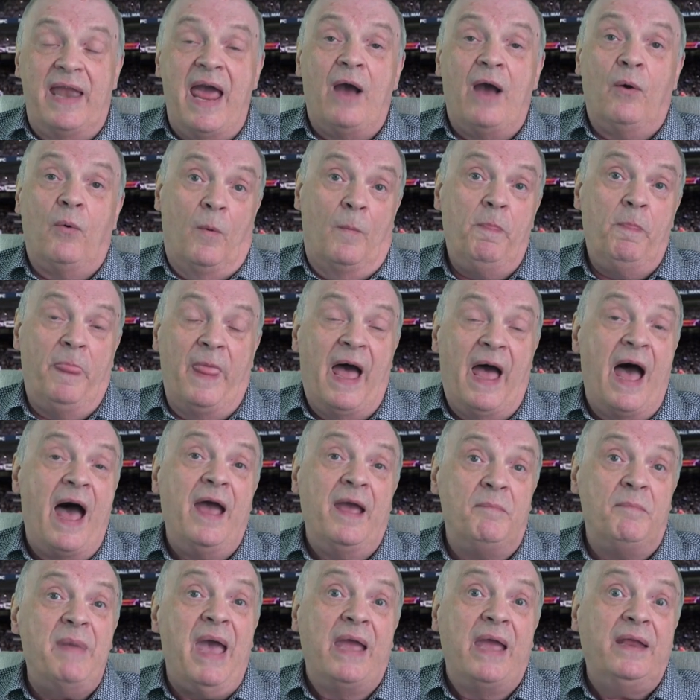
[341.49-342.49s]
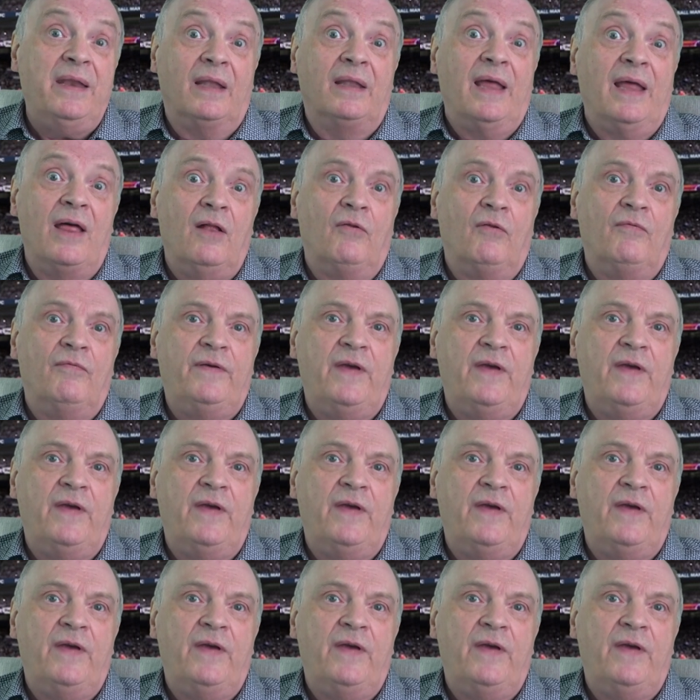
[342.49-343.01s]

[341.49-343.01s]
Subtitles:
Now, I made a little